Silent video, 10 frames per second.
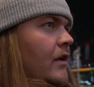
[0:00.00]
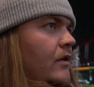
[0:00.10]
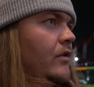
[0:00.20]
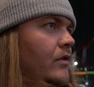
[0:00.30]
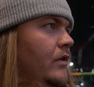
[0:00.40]

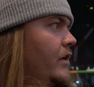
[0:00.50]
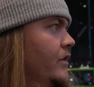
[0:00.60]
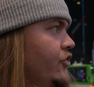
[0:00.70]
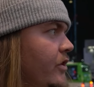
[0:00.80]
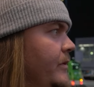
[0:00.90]
Oh,
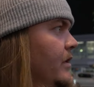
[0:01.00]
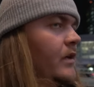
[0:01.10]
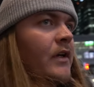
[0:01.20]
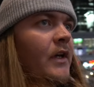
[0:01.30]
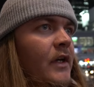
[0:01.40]
uh, Jimmy.
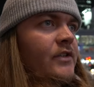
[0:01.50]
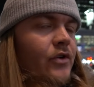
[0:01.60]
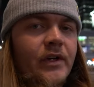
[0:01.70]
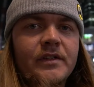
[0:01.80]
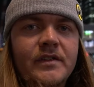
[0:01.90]

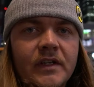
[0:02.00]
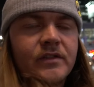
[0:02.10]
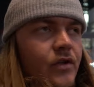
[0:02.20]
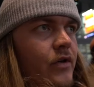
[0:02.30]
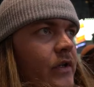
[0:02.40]
So it is
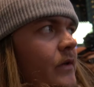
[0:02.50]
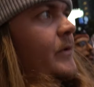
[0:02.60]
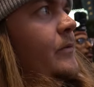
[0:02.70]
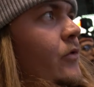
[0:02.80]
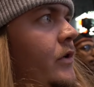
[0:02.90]

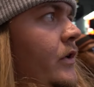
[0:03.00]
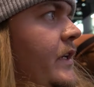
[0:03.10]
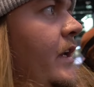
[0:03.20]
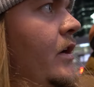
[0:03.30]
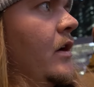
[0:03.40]
6:30. People are
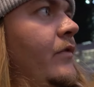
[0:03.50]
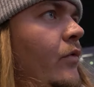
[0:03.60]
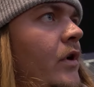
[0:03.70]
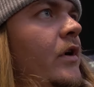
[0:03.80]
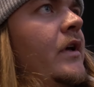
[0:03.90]
getting off
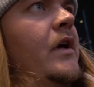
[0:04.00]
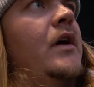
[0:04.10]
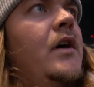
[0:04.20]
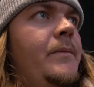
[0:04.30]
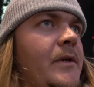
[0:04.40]
work.
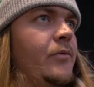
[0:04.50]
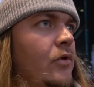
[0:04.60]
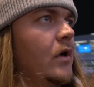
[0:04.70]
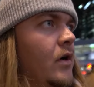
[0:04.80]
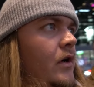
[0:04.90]
Uh,
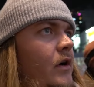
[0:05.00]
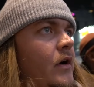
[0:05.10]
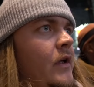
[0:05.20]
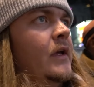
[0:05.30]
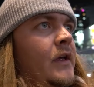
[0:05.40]
people are
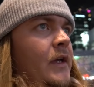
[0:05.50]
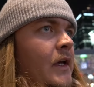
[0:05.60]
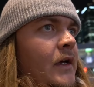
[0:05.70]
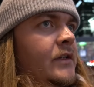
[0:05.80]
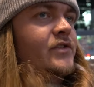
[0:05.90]

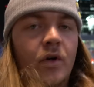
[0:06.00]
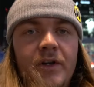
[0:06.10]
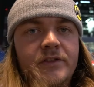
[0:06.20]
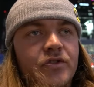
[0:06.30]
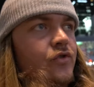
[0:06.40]

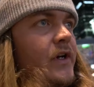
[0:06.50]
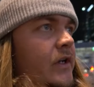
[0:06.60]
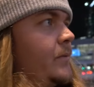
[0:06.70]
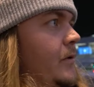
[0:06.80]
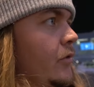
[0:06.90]
starting to
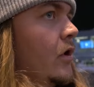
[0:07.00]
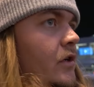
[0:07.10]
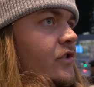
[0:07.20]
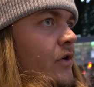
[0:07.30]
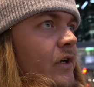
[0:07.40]
drink, people
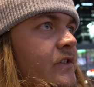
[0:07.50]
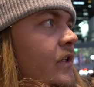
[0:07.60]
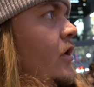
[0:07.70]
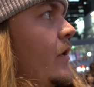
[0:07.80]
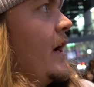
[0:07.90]
are starting
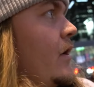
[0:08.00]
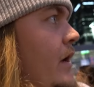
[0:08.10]
to go out,